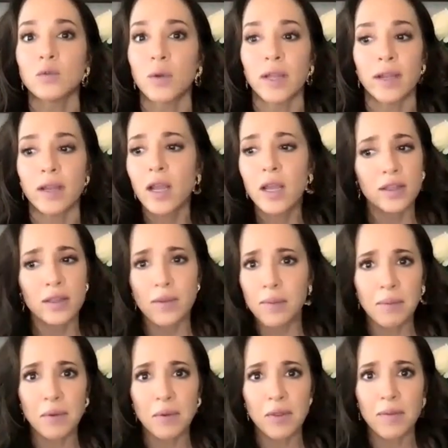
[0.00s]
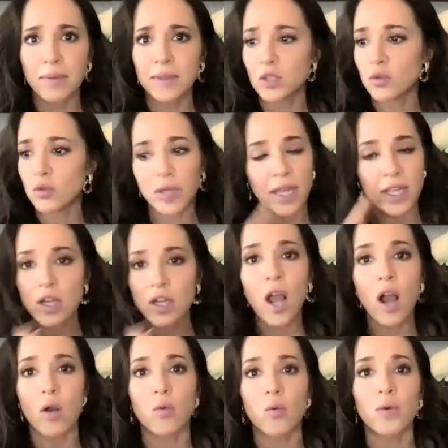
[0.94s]
when the people in the business were like,
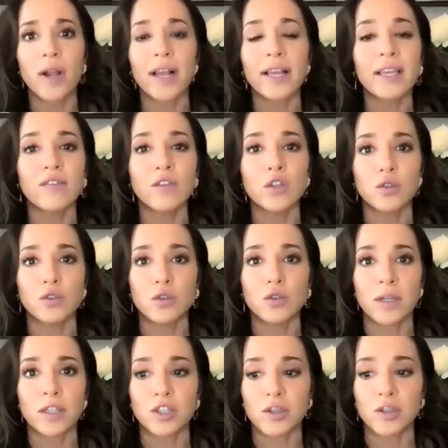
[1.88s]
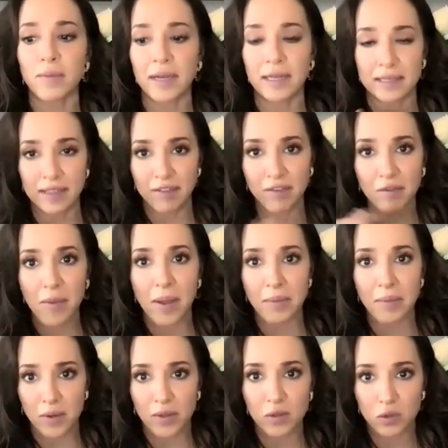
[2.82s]
no, we're not giving you 2 extra minutes. I
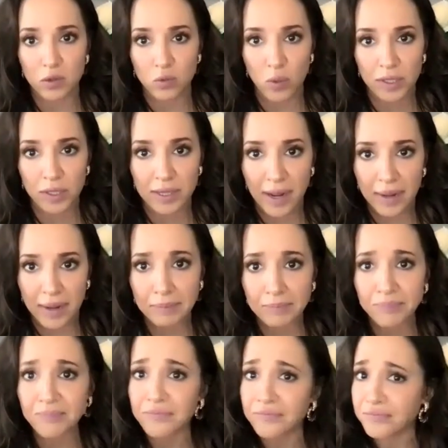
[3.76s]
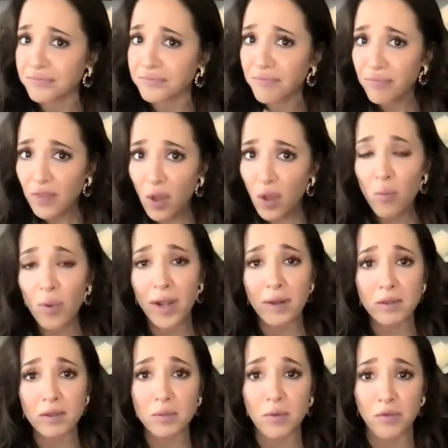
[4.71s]
remember this one time when
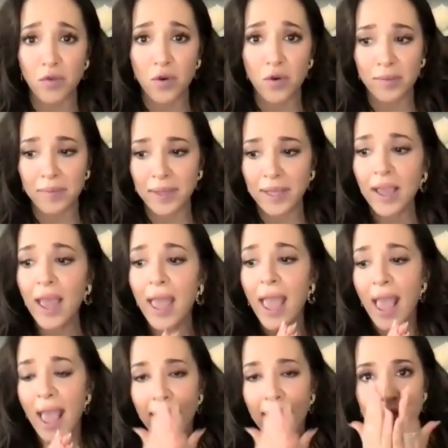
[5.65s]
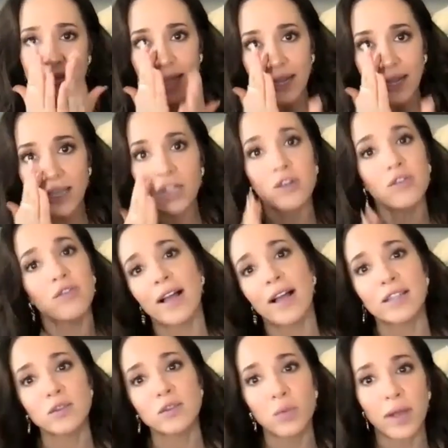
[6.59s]
I was performing and Saki
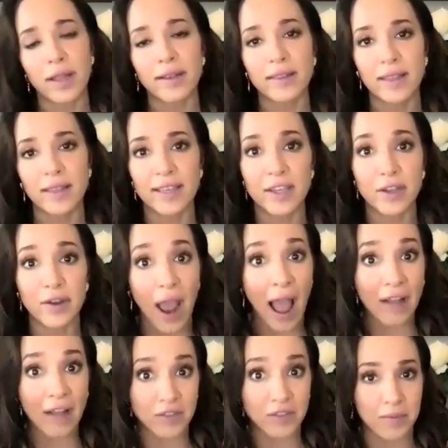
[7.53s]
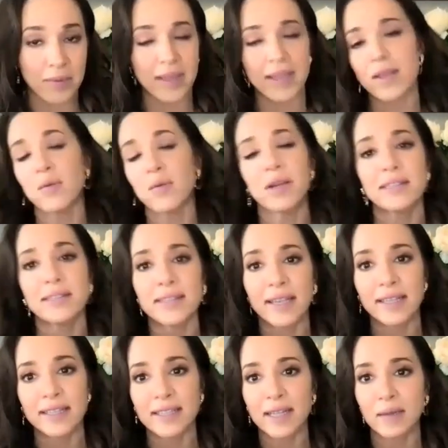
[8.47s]
Devise went the year after me. He went a
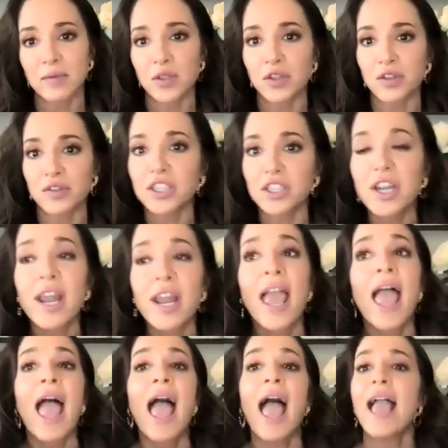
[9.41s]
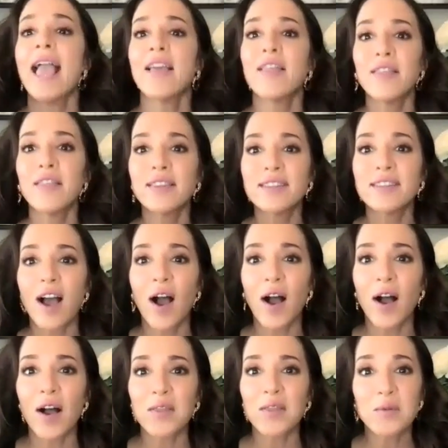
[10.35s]
second time to Eurovision, and
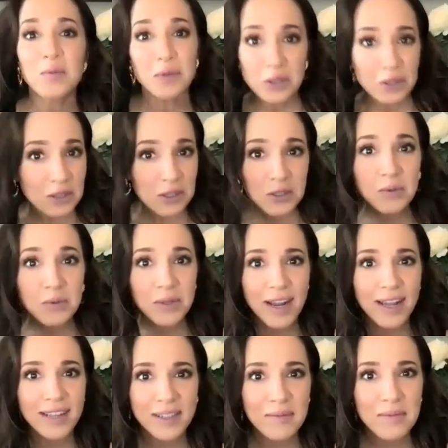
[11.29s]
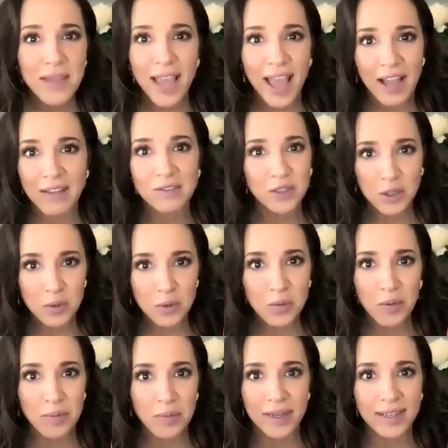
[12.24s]
the producers would not let me have 2
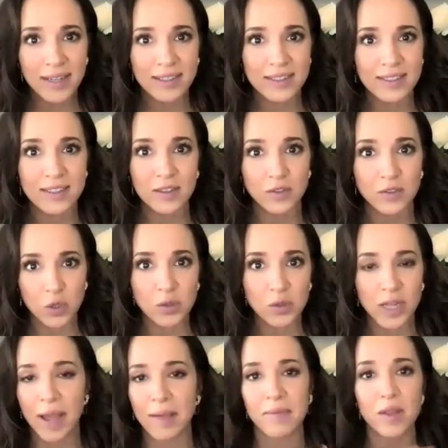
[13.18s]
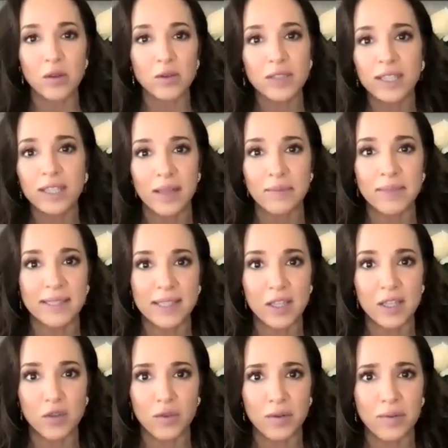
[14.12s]
more minutes of showtime. They only let me
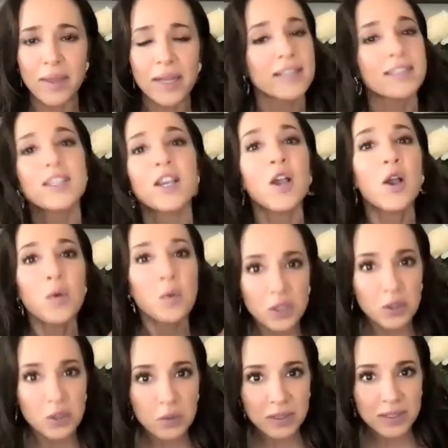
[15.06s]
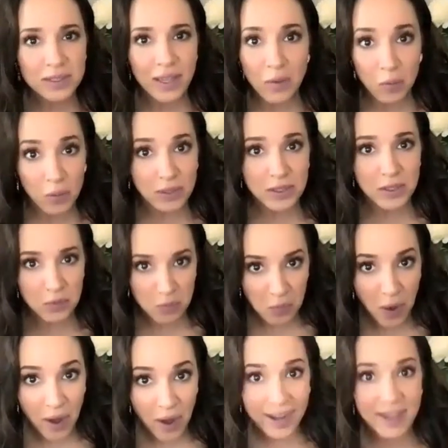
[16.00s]
sing 3 minutes, it
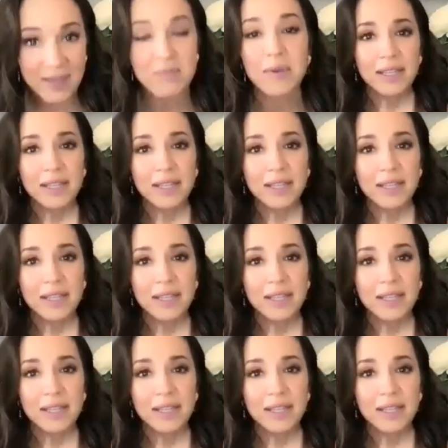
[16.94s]
wasn't right